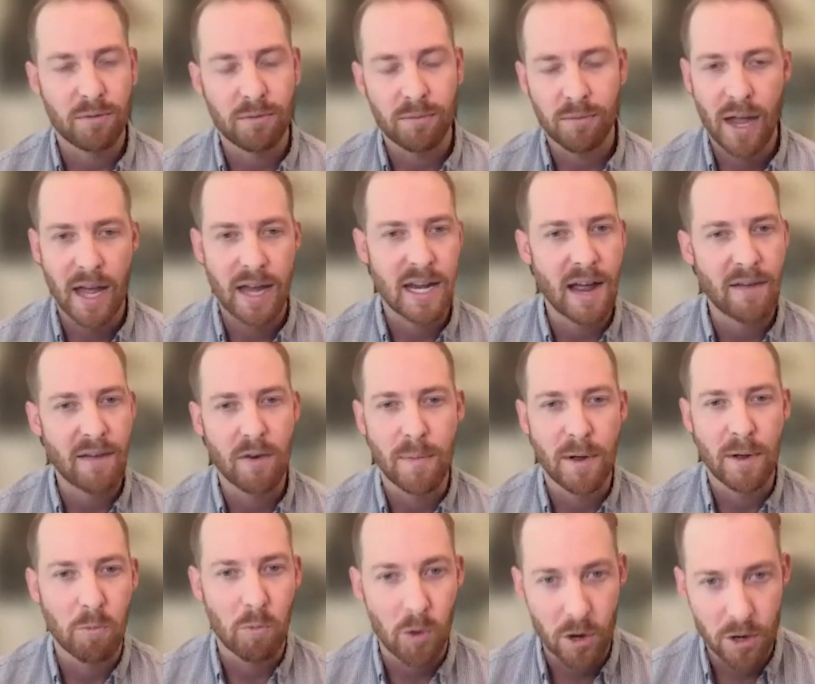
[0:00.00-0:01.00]
had never
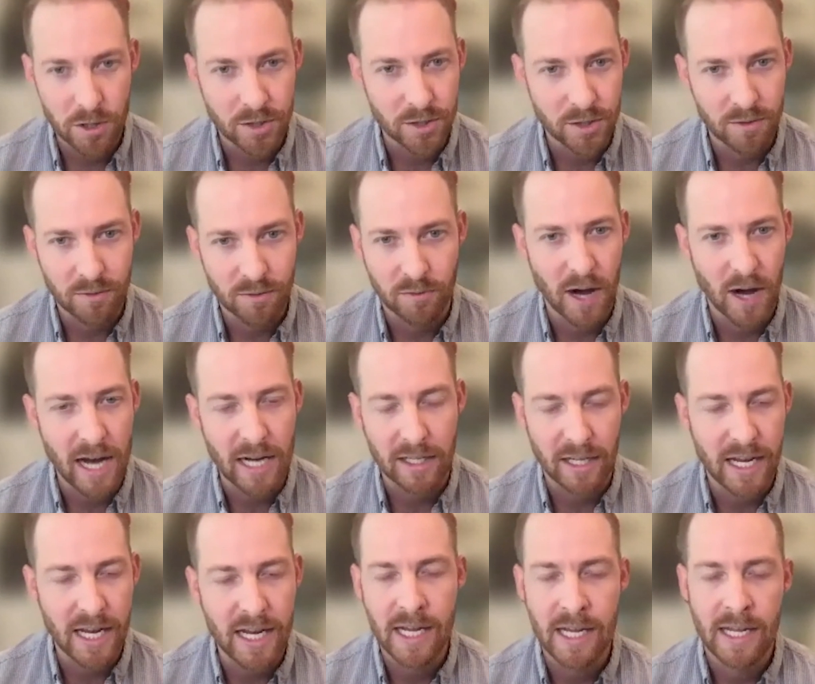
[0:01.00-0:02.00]
been worse,
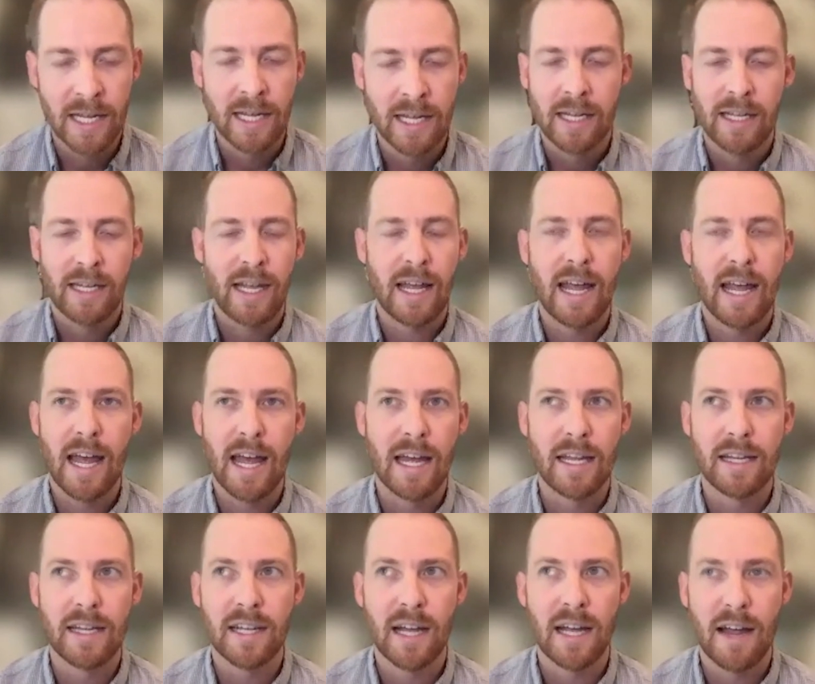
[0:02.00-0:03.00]
frankly. And
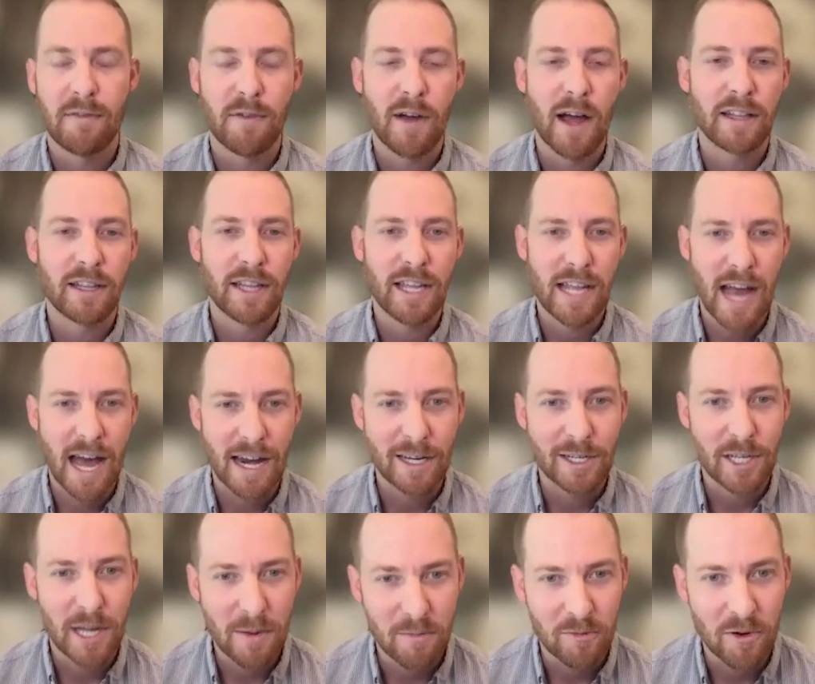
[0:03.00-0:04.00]
I finally got a
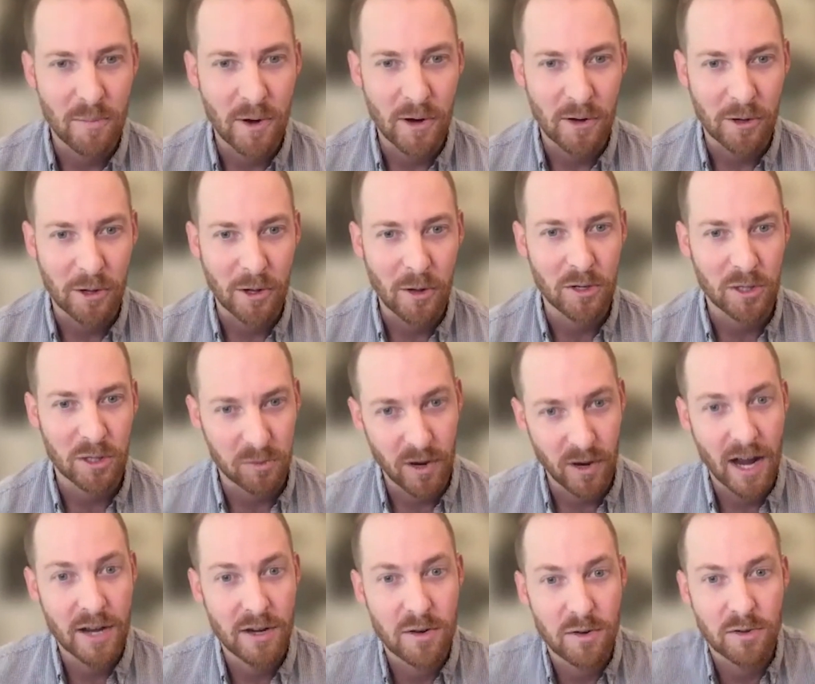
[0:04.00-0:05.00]
tip from a close
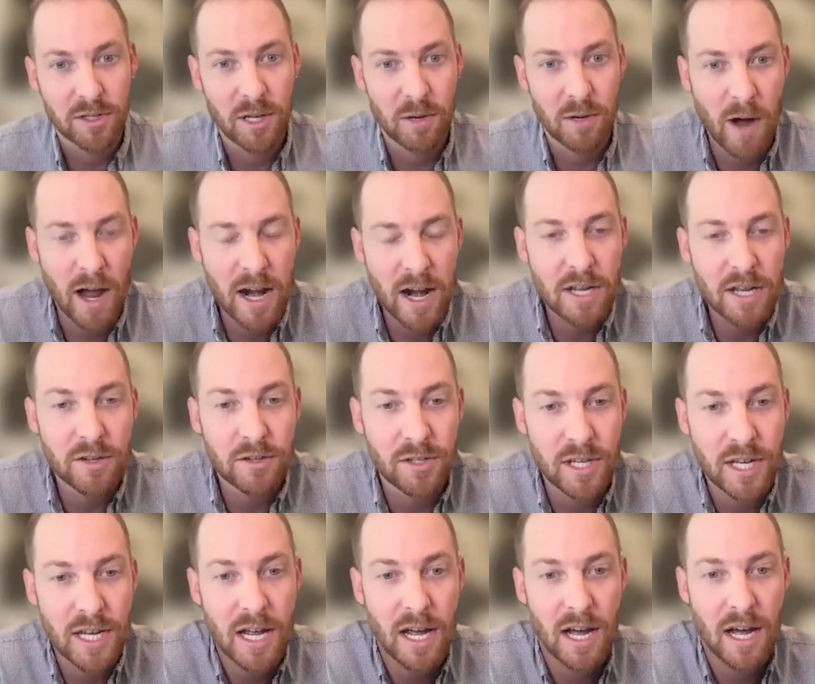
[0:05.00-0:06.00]
friend who said, why don't you
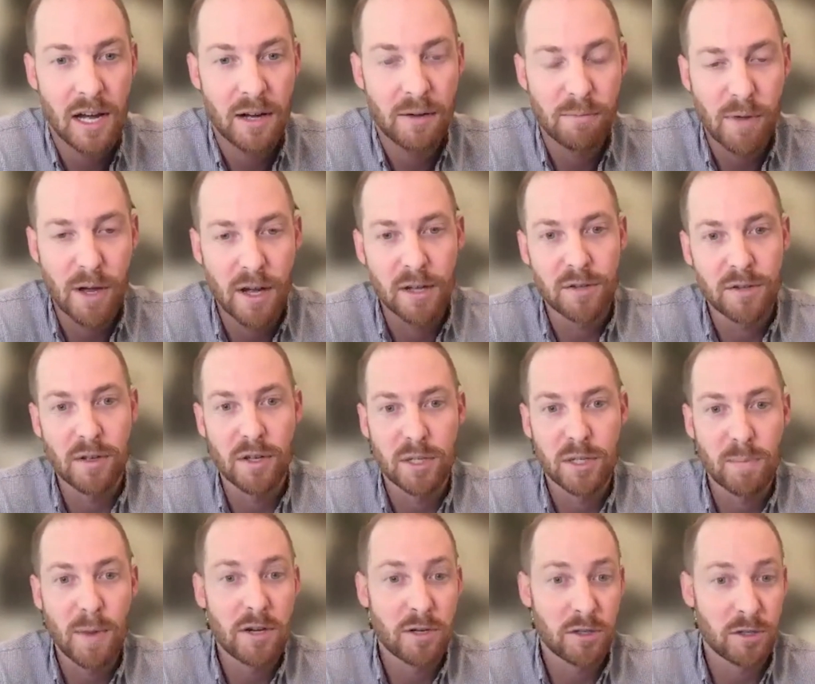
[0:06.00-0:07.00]
see a
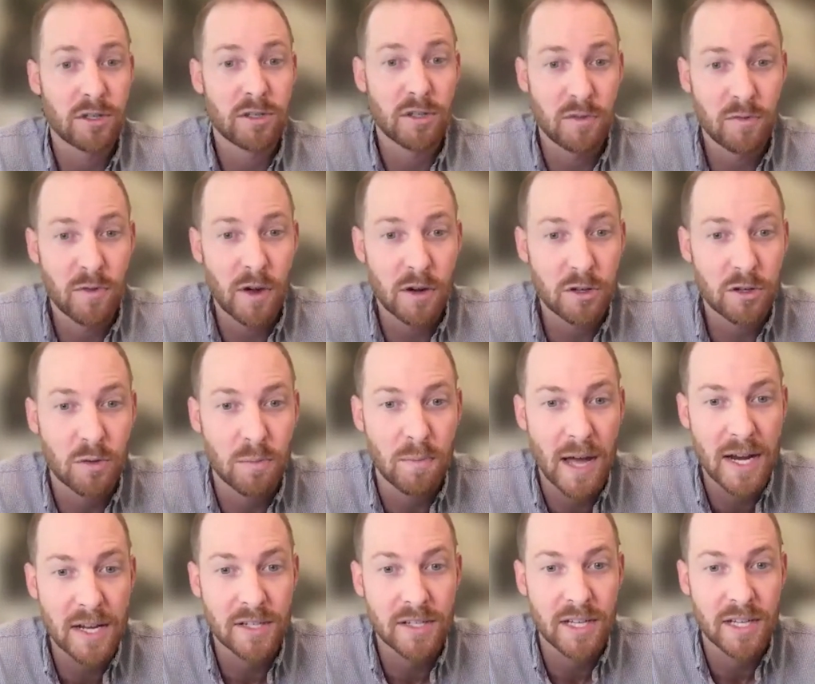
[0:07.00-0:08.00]
specialist in functional
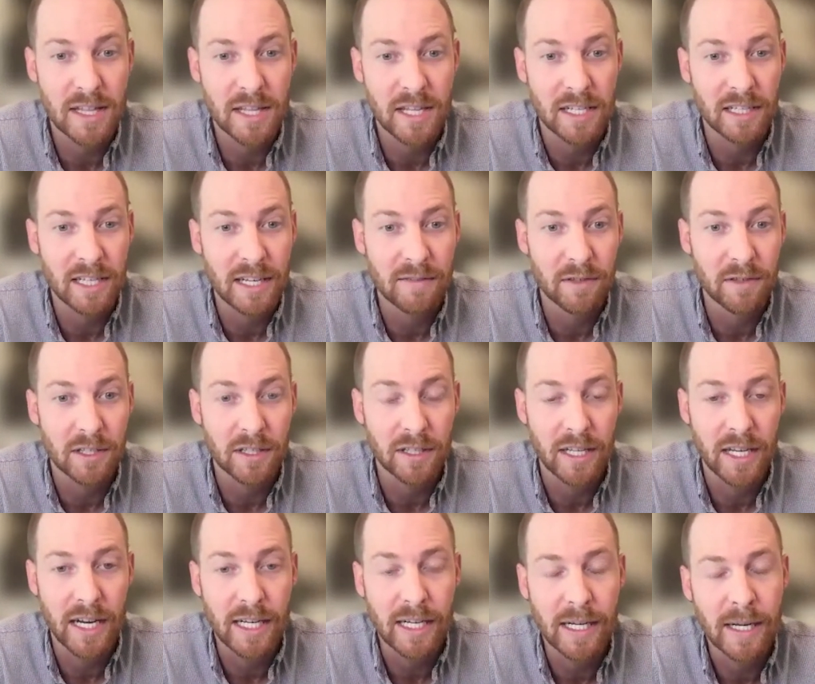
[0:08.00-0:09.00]
medicine at the Cleveland
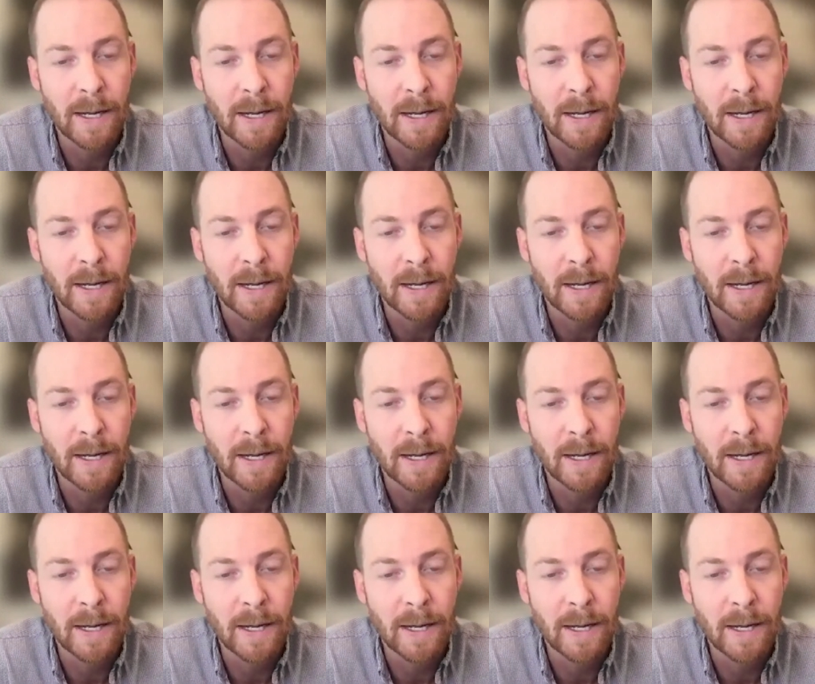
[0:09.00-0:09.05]
Clinic?